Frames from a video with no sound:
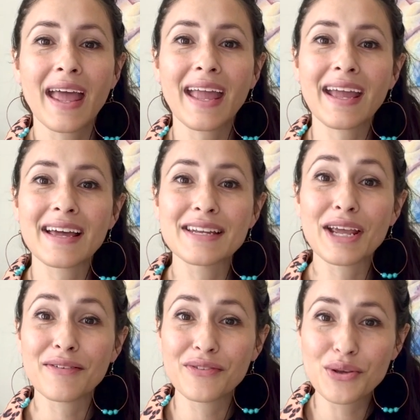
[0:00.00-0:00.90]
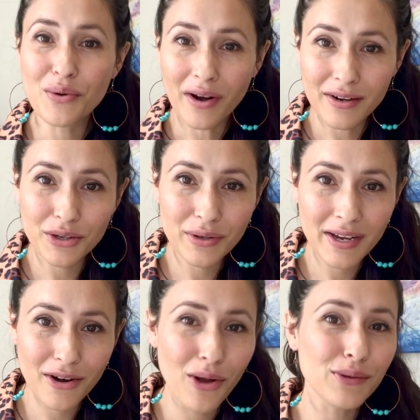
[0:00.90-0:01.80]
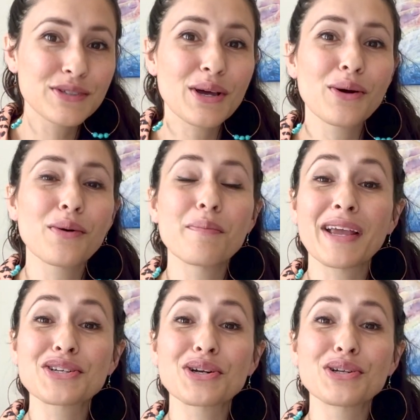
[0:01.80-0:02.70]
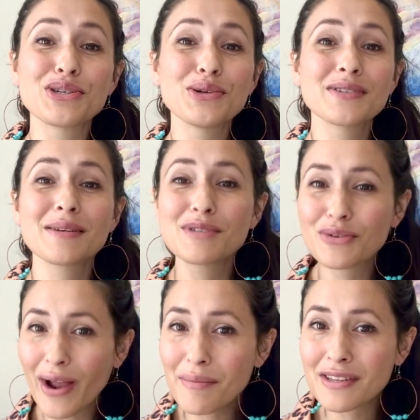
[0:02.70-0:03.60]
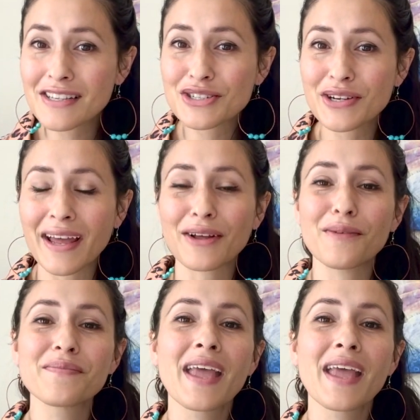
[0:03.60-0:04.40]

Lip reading: And if you are new here, also make sure to subscribe to this channel.